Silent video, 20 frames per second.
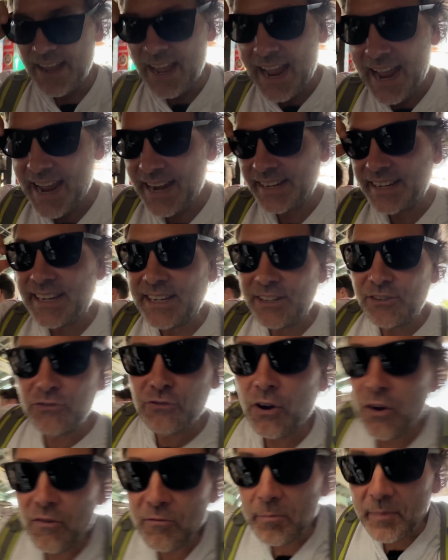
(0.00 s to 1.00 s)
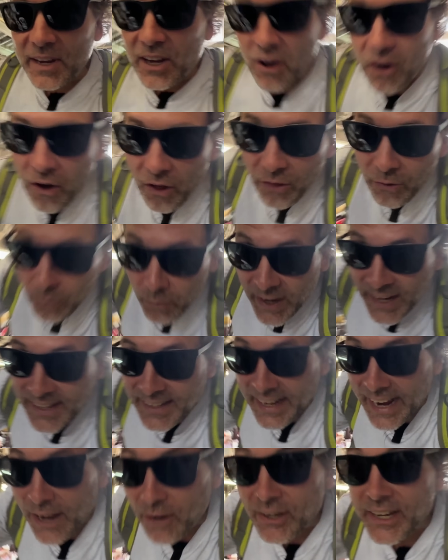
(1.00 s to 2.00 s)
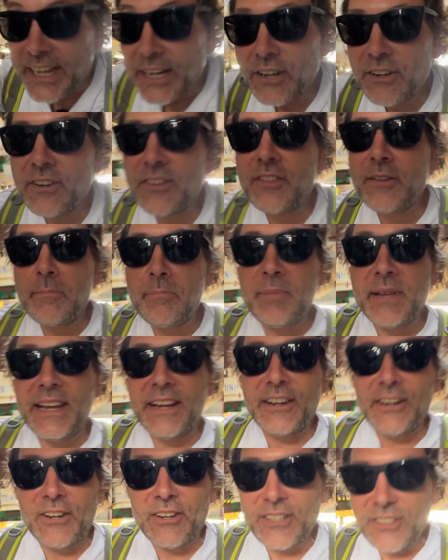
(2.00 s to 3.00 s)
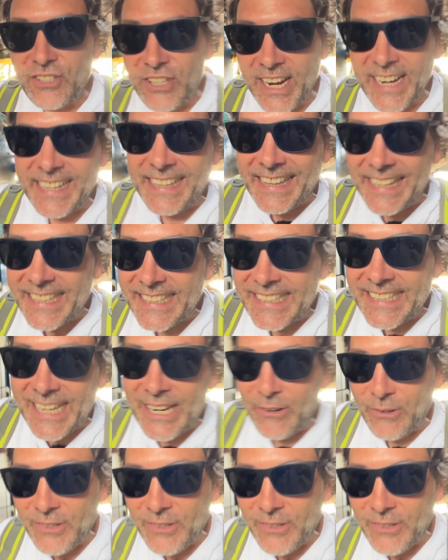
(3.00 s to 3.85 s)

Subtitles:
And he drove me all the way down here to the pier. Check this out.